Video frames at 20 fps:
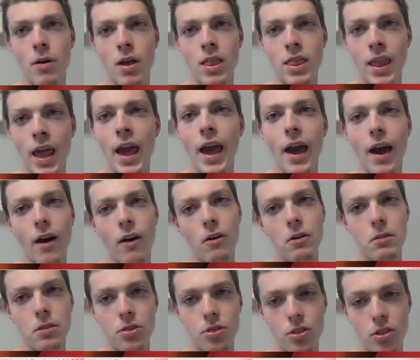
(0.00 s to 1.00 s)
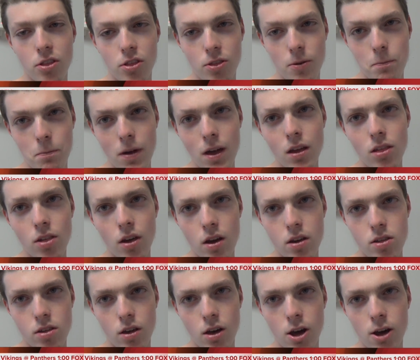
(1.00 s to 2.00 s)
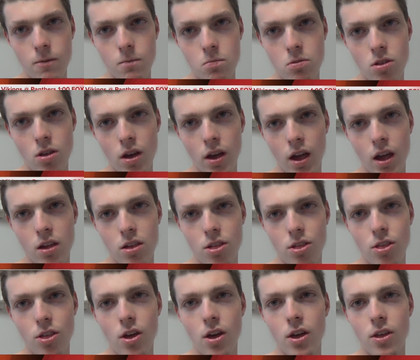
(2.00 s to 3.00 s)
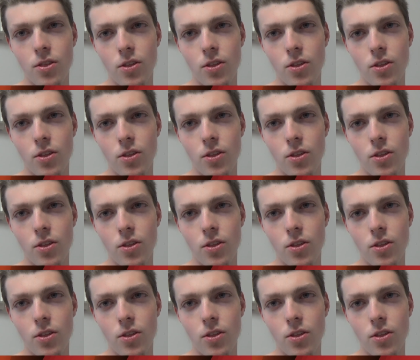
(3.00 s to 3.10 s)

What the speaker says: But now the big test comes against